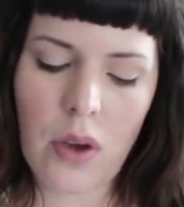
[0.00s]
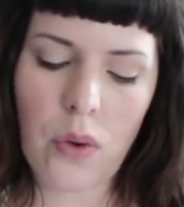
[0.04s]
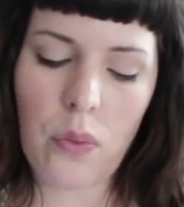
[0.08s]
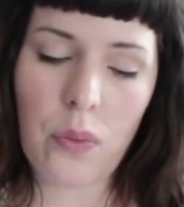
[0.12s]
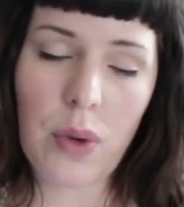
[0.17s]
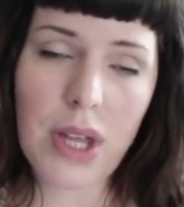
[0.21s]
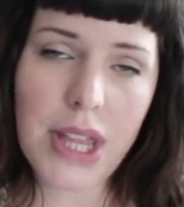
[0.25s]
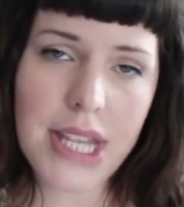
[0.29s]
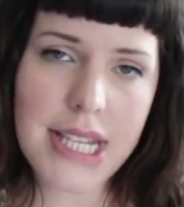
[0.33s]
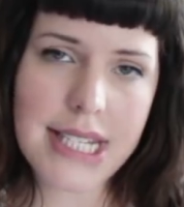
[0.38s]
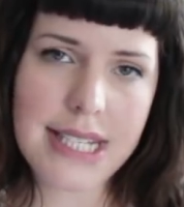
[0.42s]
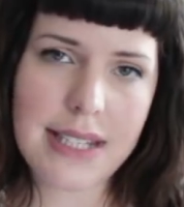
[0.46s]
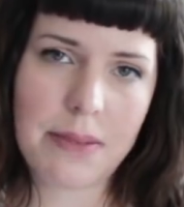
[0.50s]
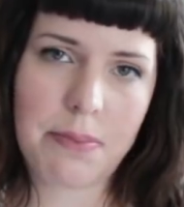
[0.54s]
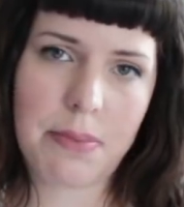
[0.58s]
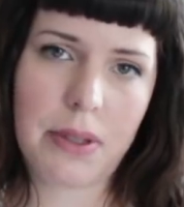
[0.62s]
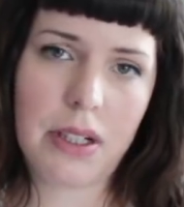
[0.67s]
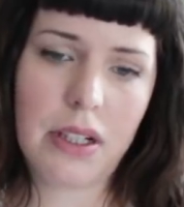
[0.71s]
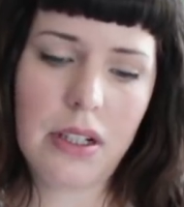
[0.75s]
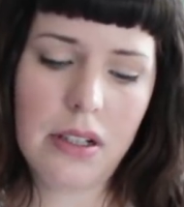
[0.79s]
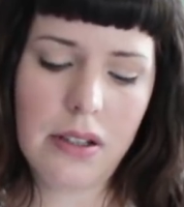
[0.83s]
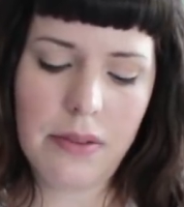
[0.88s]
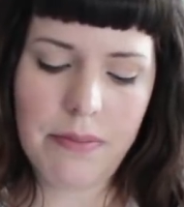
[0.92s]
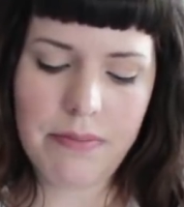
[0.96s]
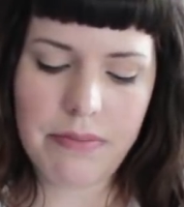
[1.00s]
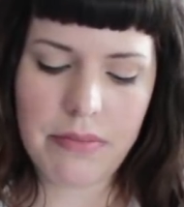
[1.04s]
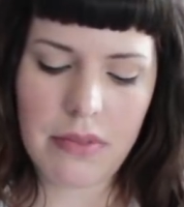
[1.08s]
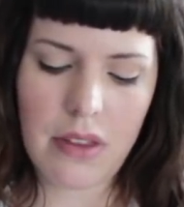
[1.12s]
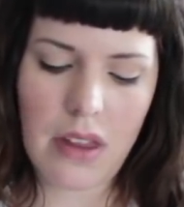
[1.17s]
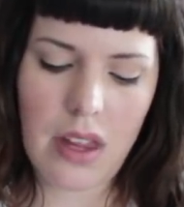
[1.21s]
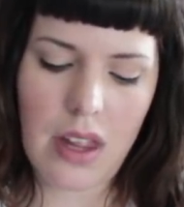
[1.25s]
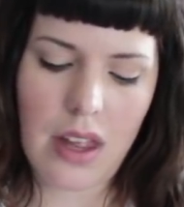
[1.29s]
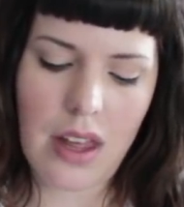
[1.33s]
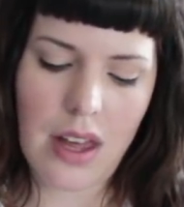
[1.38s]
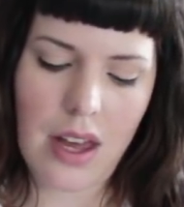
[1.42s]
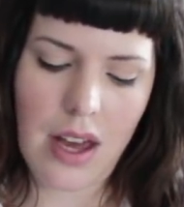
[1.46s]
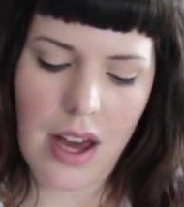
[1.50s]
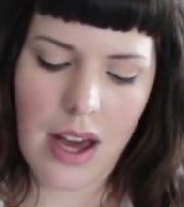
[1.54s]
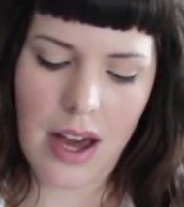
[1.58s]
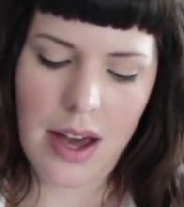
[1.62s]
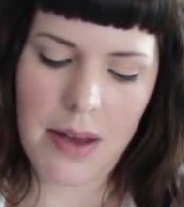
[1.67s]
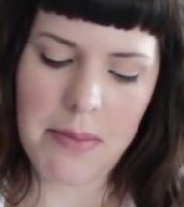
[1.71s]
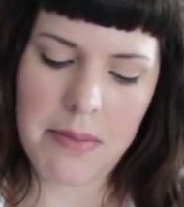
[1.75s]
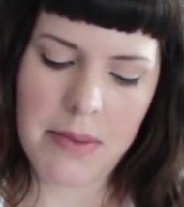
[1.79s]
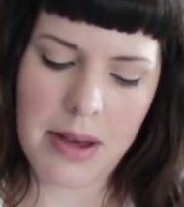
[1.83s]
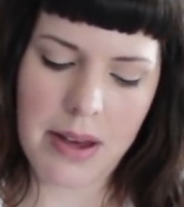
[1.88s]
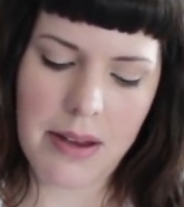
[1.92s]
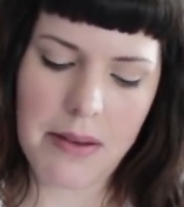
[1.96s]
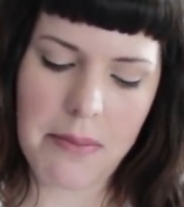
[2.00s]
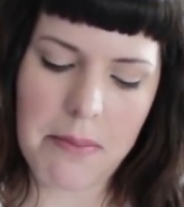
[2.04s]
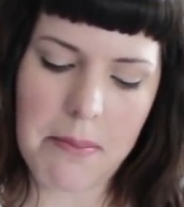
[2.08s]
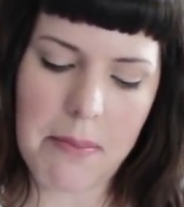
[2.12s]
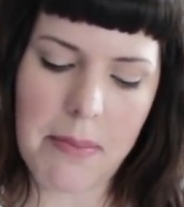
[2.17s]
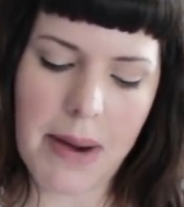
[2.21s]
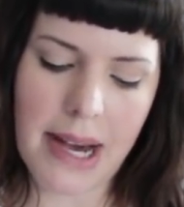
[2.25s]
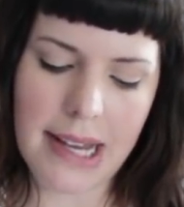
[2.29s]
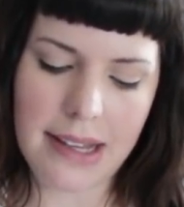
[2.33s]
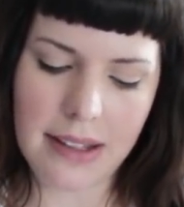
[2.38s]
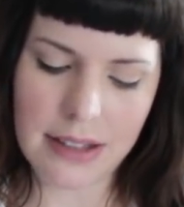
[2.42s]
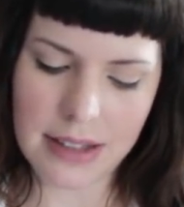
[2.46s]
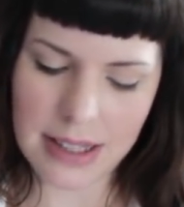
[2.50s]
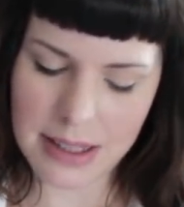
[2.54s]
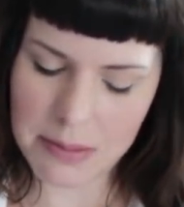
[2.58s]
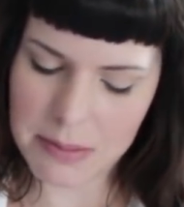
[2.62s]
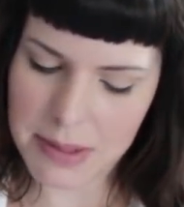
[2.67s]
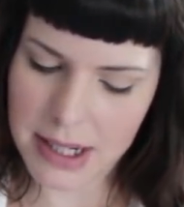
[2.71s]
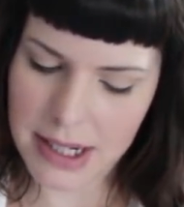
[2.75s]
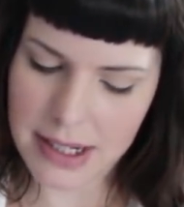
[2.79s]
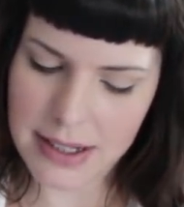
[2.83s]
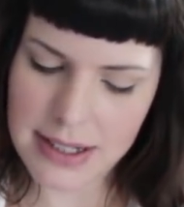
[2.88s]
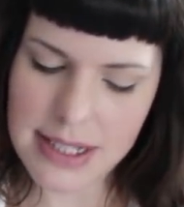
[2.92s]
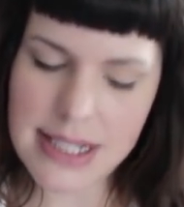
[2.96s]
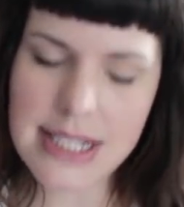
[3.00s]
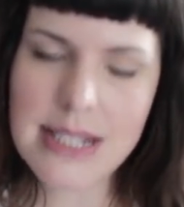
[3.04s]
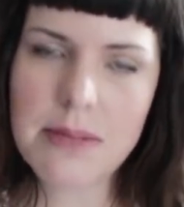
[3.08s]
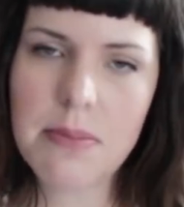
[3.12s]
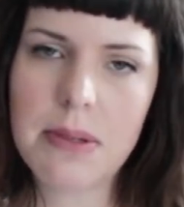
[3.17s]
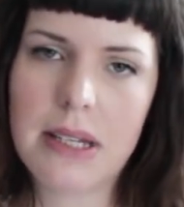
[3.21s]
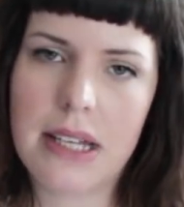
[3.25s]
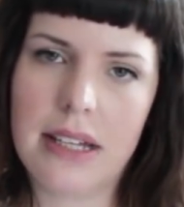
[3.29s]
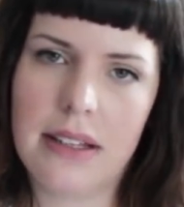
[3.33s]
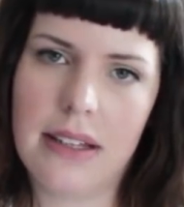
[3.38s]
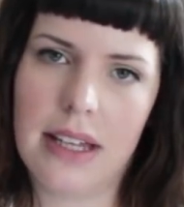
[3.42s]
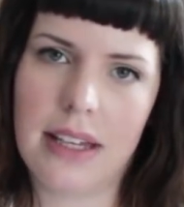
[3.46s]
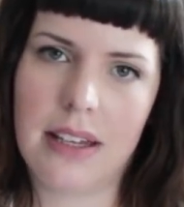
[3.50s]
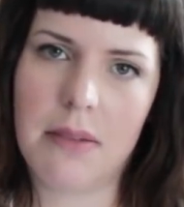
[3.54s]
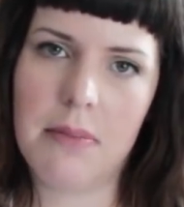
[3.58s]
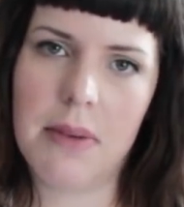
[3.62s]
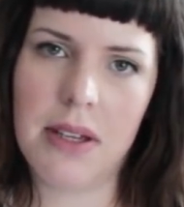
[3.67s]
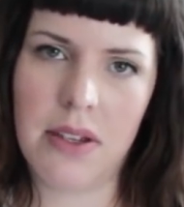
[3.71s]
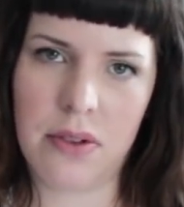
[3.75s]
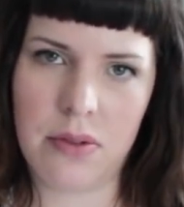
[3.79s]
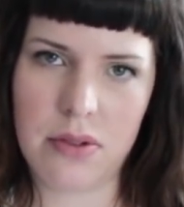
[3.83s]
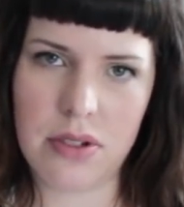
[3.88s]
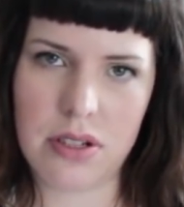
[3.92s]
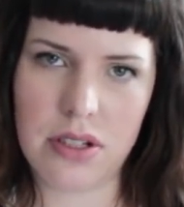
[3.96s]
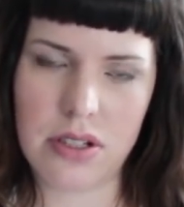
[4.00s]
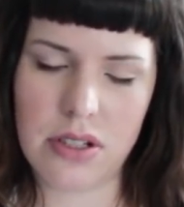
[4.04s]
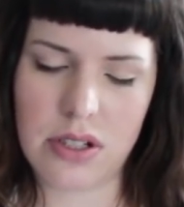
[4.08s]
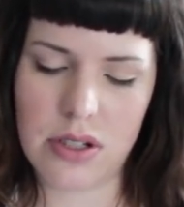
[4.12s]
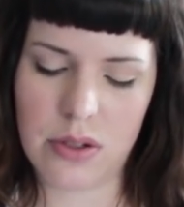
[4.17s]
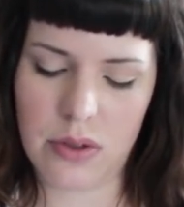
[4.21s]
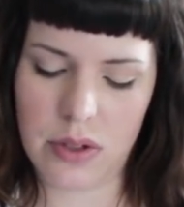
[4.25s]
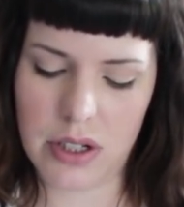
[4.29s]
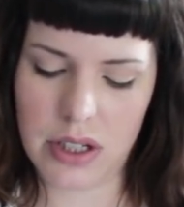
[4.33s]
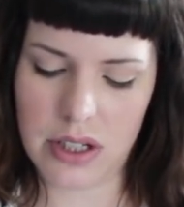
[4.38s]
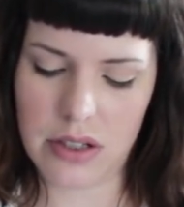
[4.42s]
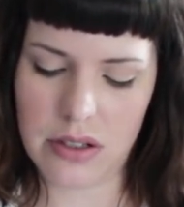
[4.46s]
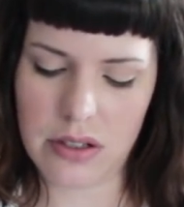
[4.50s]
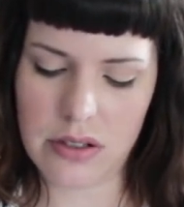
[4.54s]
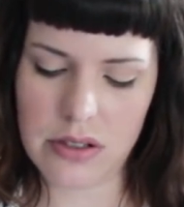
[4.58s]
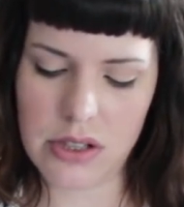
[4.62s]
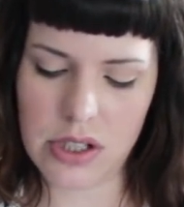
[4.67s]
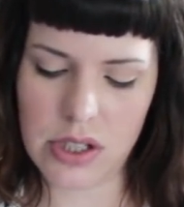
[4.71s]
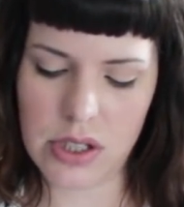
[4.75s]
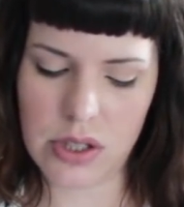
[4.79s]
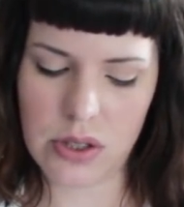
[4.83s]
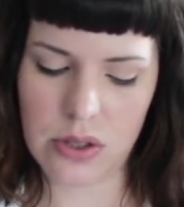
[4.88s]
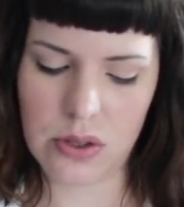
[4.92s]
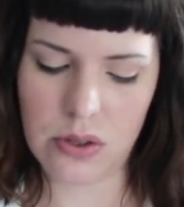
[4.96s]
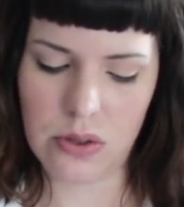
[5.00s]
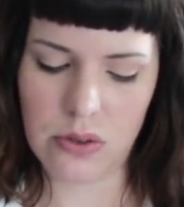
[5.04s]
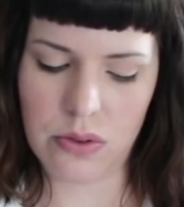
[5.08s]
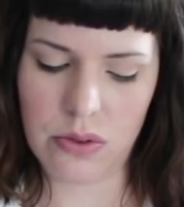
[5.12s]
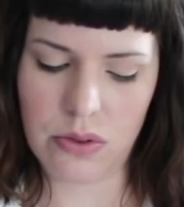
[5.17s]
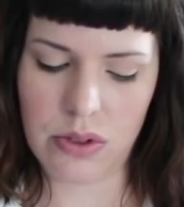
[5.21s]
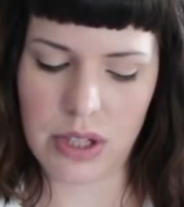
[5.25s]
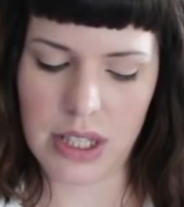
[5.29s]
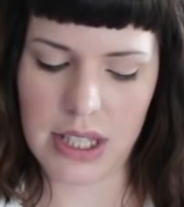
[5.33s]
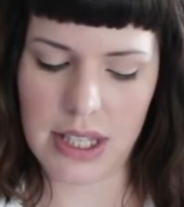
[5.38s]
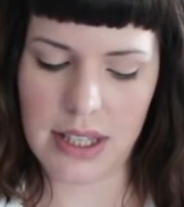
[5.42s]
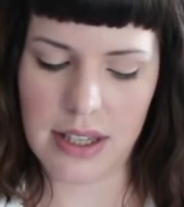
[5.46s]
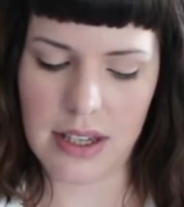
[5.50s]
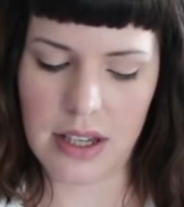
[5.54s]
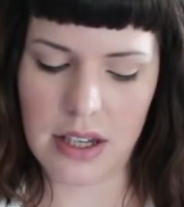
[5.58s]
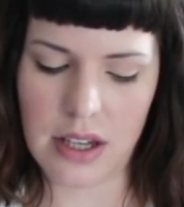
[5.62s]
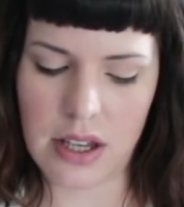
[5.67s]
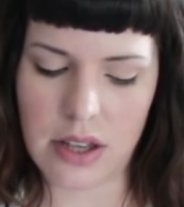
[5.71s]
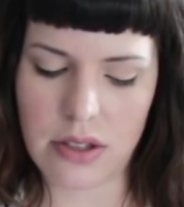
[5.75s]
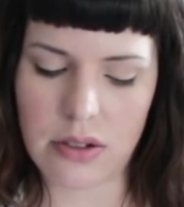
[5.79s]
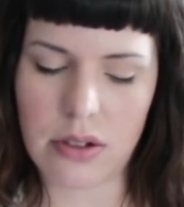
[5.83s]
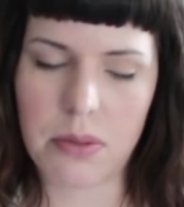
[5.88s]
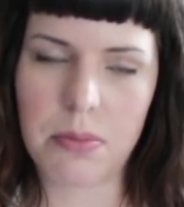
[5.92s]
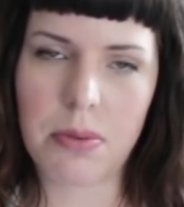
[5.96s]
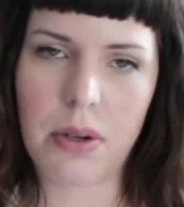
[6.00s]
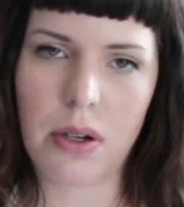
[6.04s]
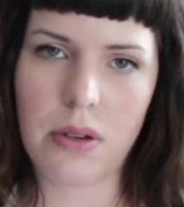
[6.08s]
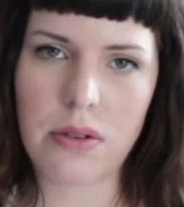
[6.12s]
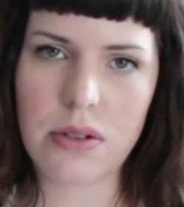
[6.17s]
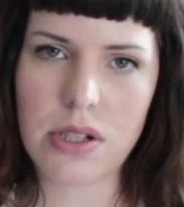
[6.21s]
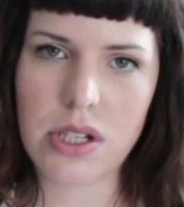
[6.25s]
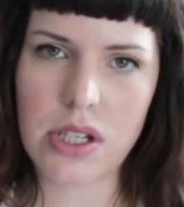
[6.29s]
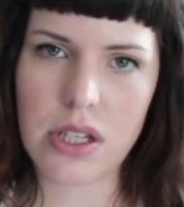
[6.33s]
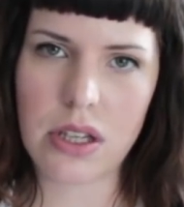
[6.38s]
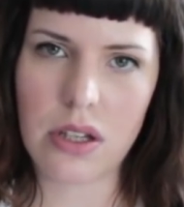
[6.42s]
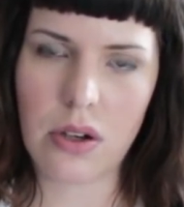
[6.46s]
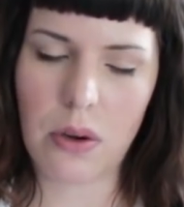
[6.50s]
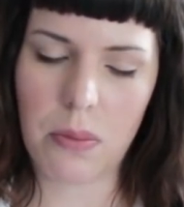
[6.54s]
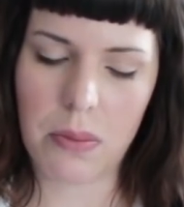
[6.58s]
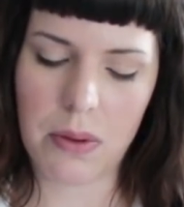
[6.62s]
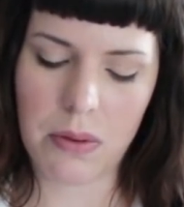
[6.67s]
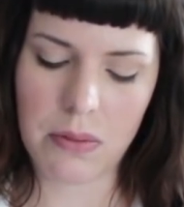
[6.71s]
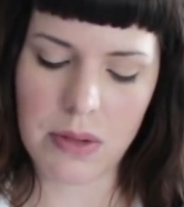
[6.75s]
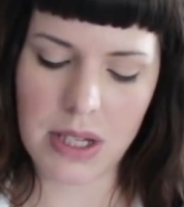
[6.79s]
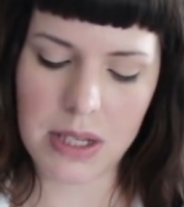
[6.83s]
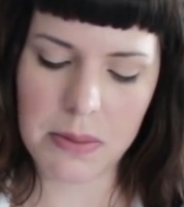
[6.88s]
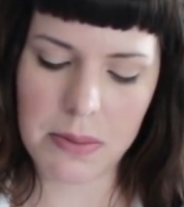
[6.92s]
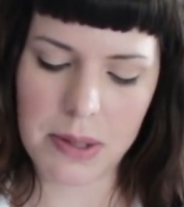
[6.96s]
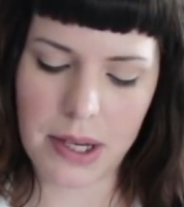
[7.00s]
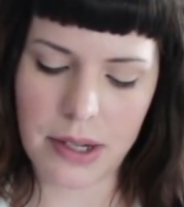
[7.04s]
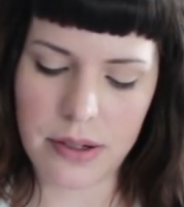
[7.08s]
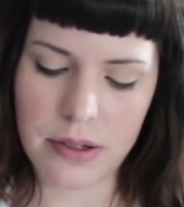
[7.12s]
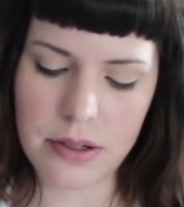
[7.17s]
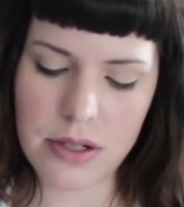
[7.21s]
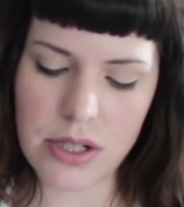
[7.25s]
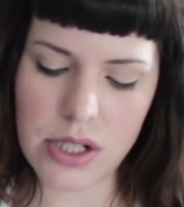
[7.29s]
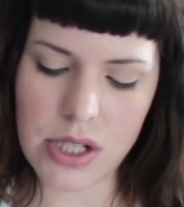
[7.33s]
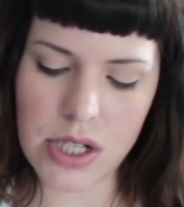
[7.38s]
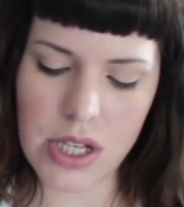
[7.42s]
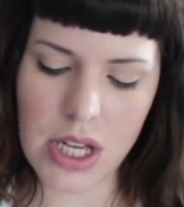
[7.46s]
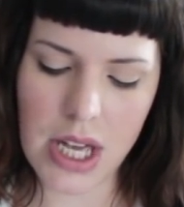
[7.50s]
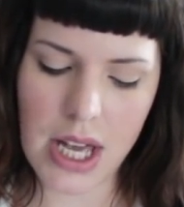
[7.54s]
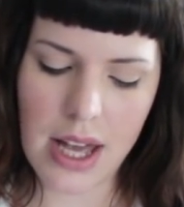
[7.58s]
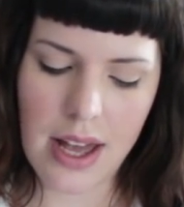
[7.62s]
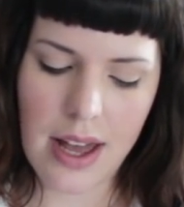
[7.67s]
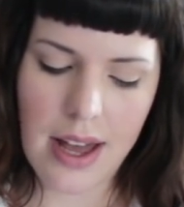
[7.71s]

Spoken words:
With a zipper, I'm mildly biased, but I like my own tutorial to another approach to the open wide pouch,